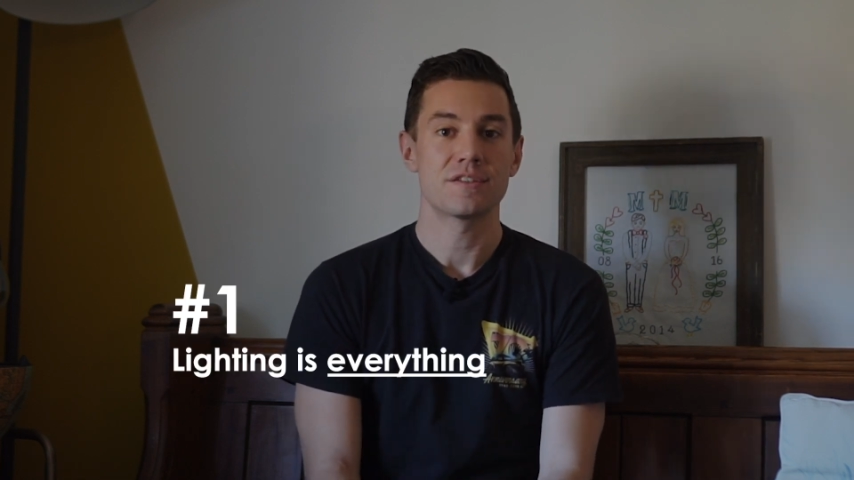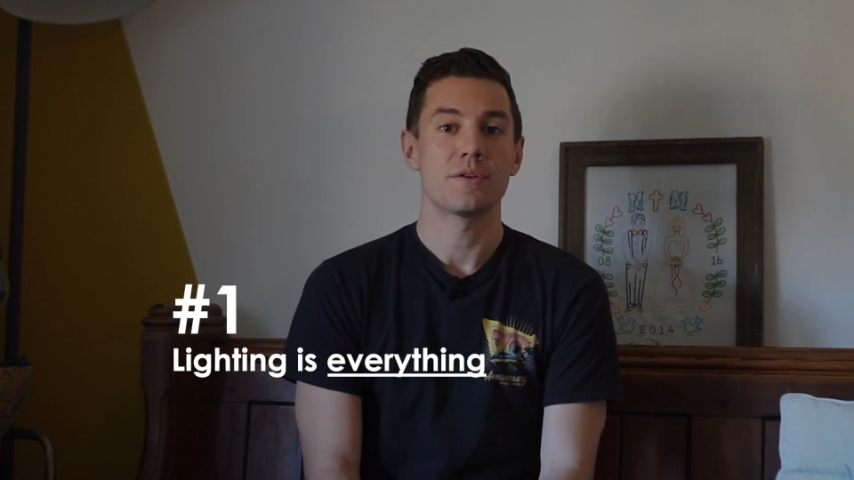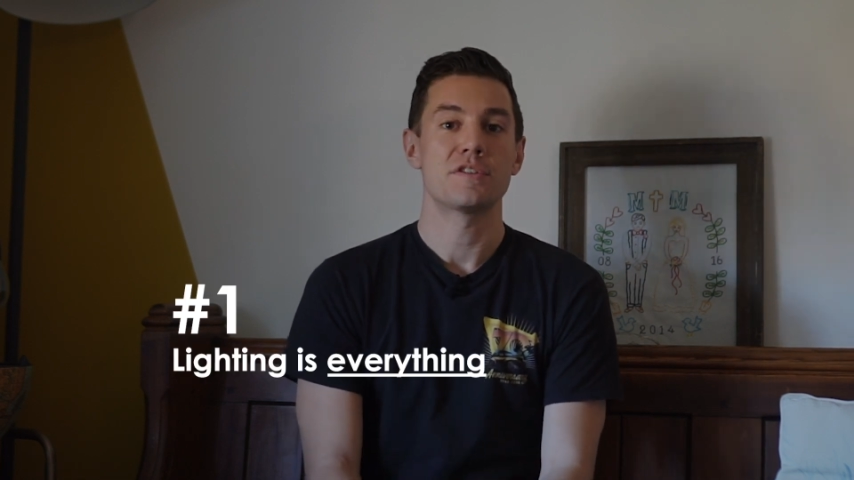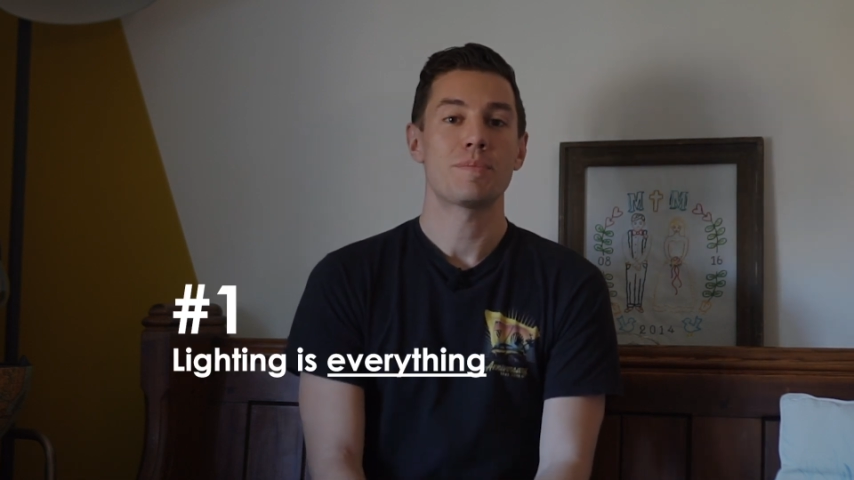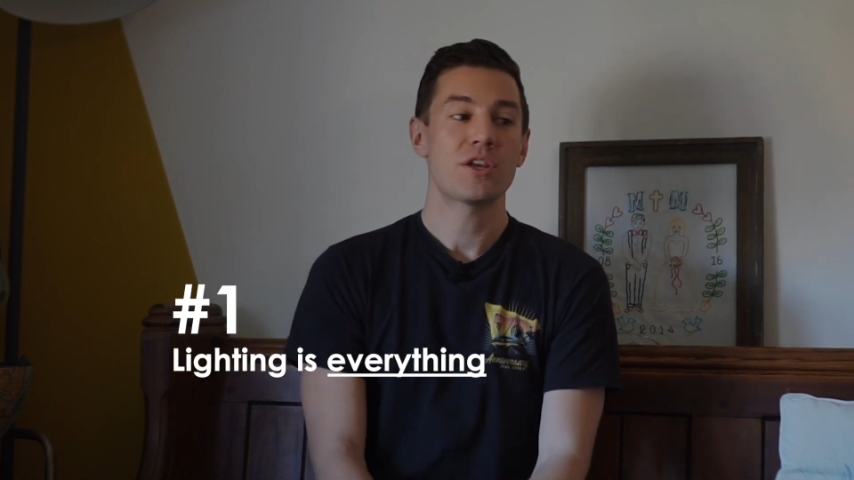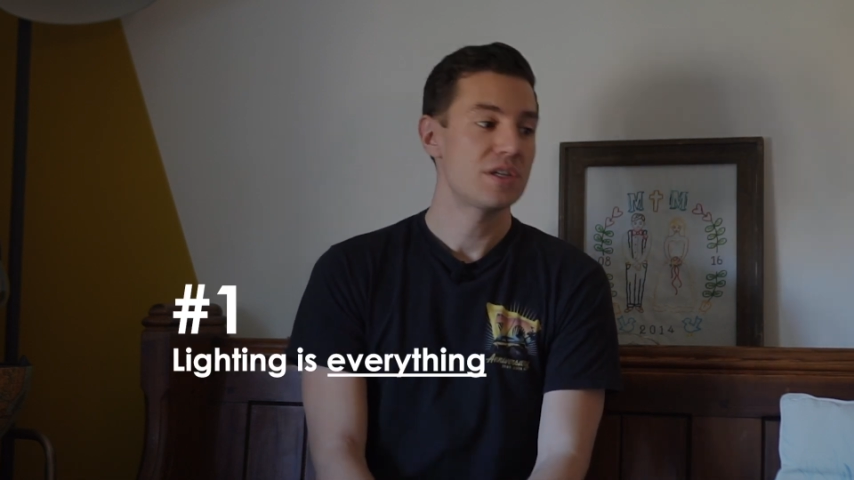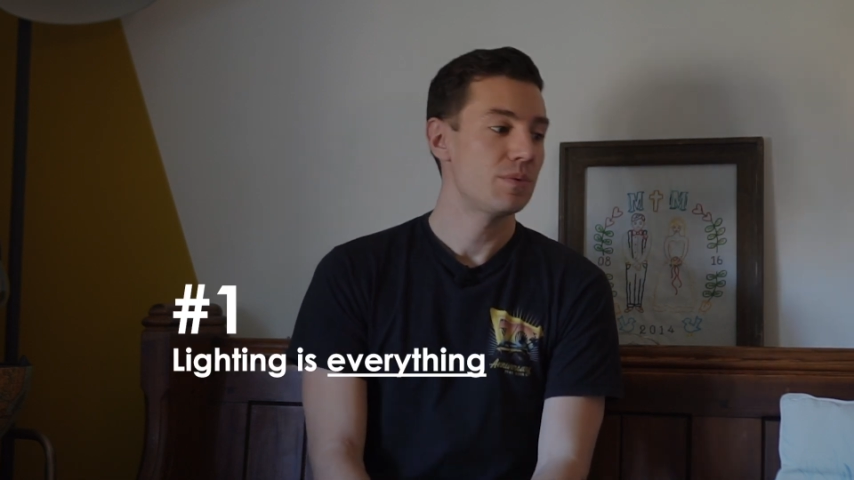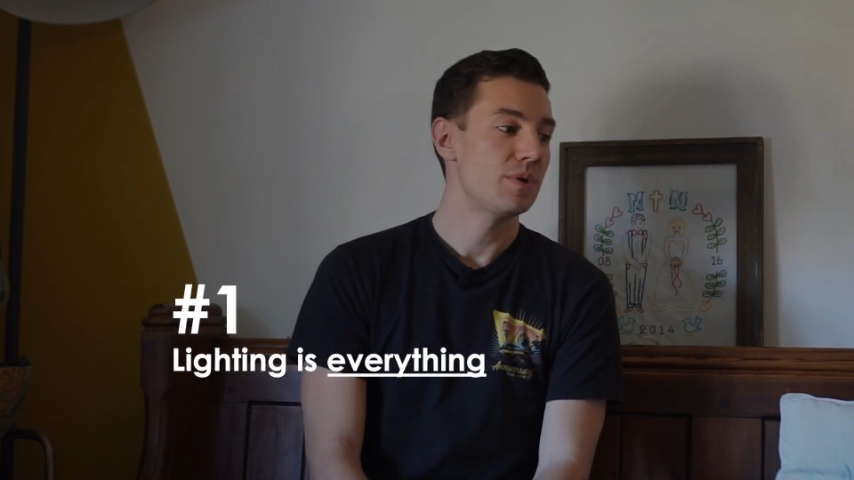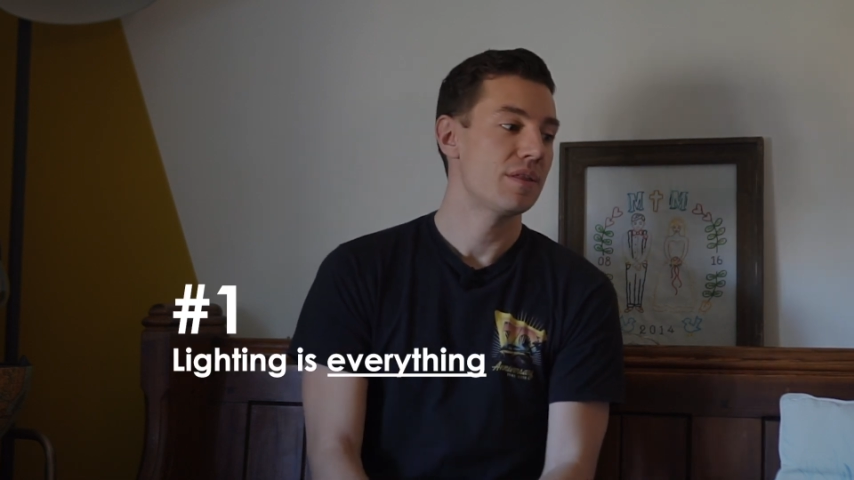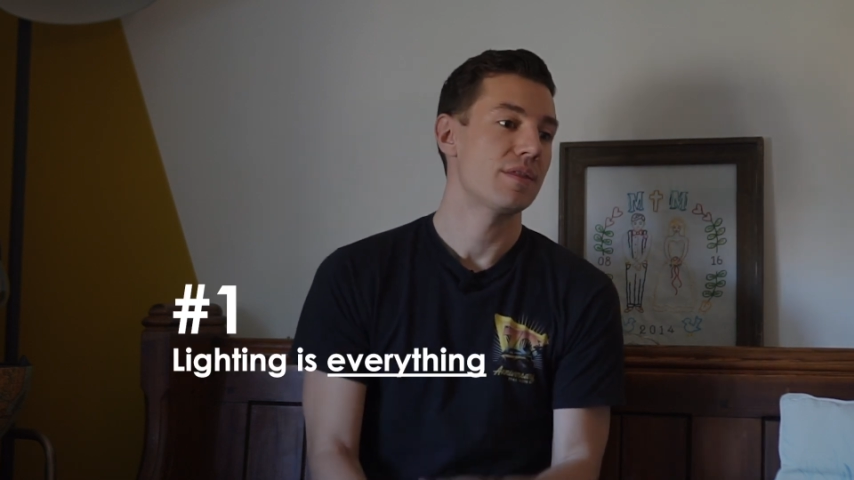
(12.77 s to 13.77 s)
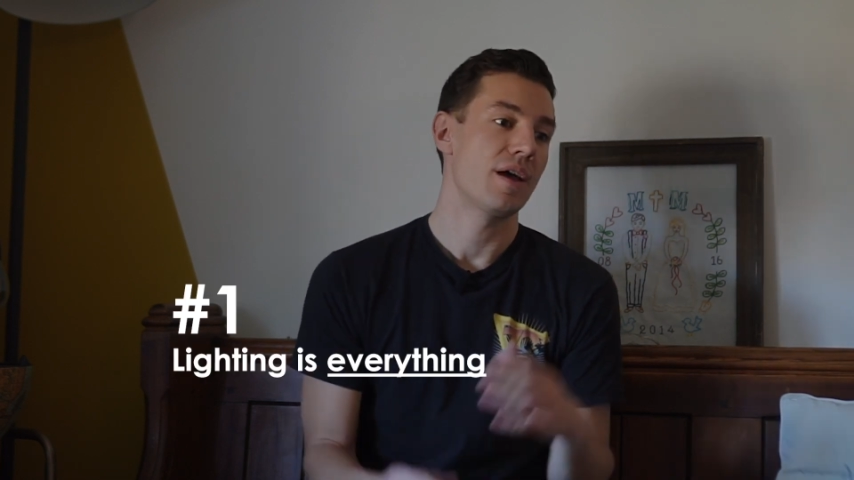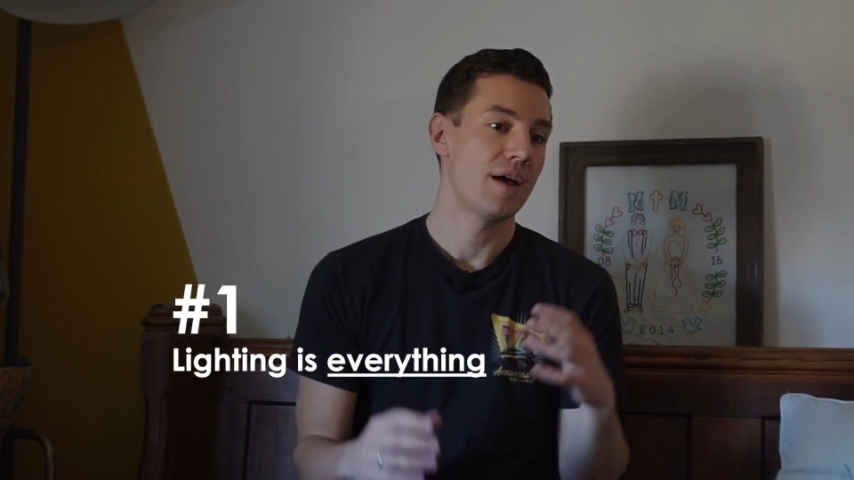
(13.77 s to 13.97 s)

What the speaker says: So especially with